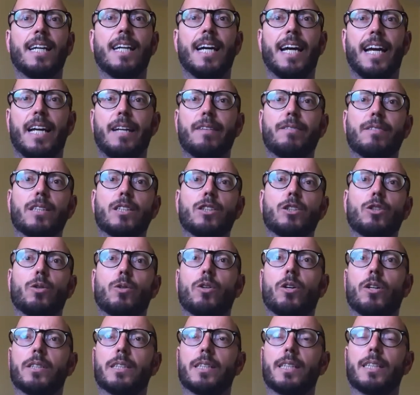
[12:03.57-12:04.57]
even
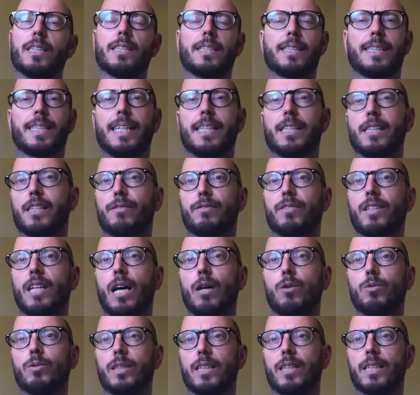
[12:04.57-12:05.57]
took on a sense of
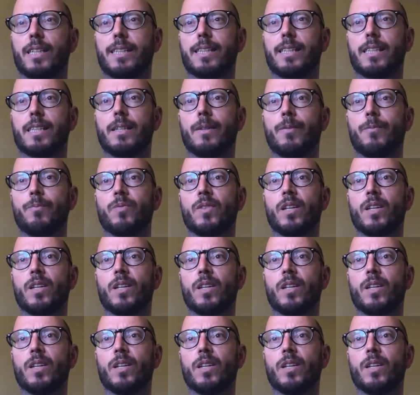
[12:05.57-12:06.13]
dullness.